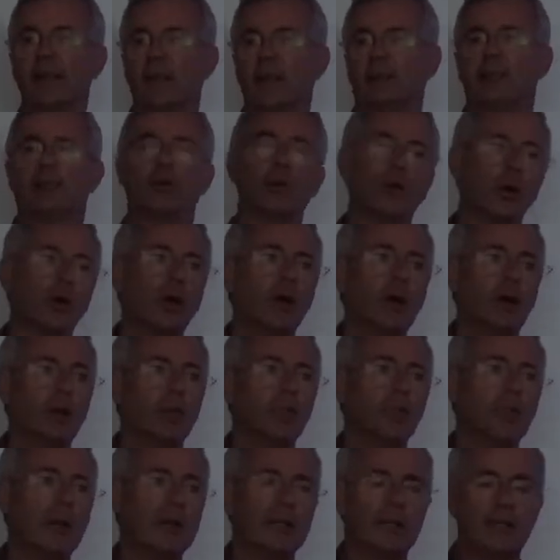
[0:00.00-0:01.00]
for
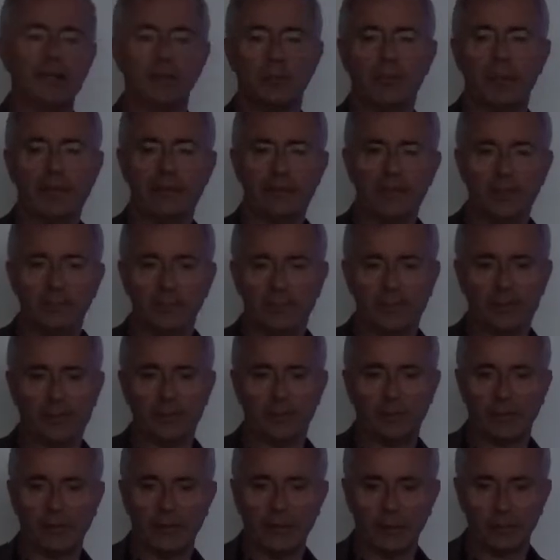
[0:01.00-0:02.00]
many, many, many,
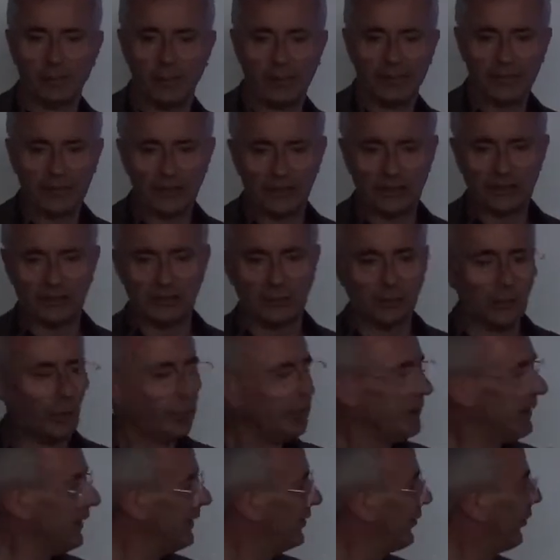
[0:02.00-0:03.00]
many pages. And what
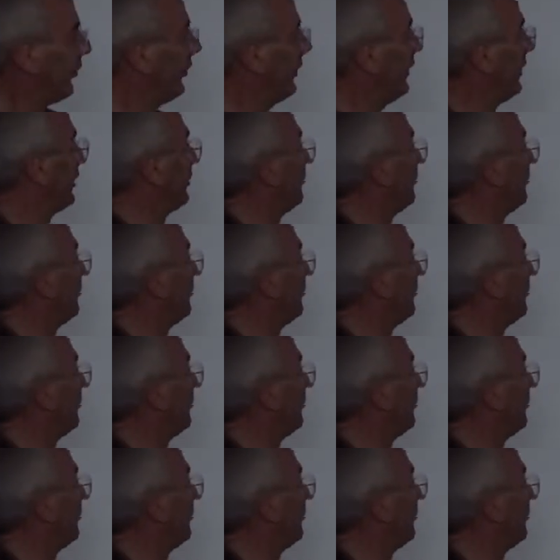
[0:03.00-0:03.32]
we need to think